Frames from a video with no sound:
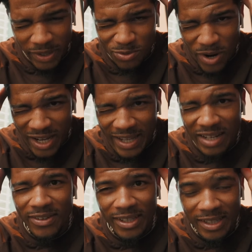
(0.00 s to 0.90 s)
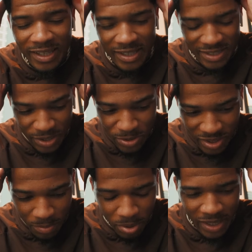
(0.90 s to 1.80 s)
place where I can't even continue
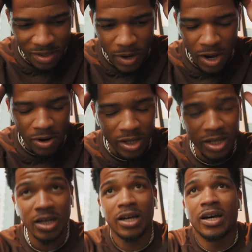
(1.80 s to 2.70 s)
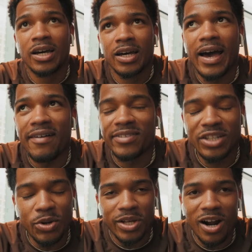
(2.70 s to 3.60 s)
to complain about having to
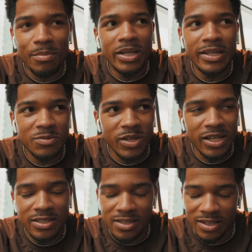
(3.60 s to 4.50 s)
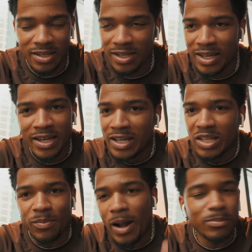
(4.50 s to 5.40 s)
deal with car maintenance because
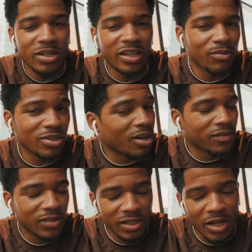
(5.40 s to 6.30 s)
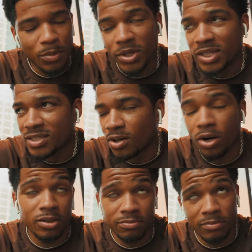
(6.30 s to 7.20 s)
the problem's gonna get resolved in a couple weeks
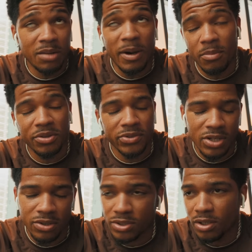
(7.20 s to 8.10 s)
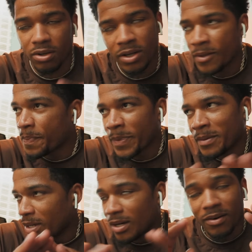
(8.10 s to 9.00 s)
or in about a month or so. So,
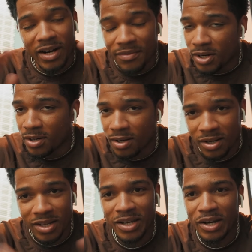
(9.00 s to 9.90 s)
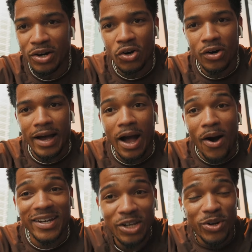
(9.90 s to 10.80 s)
whatever, how
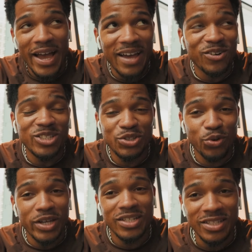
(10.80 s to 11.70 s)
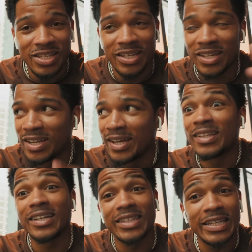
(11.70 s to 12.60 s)
I deal with adverse situations
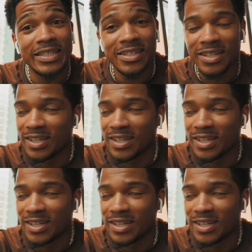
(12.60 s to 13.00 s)
like these,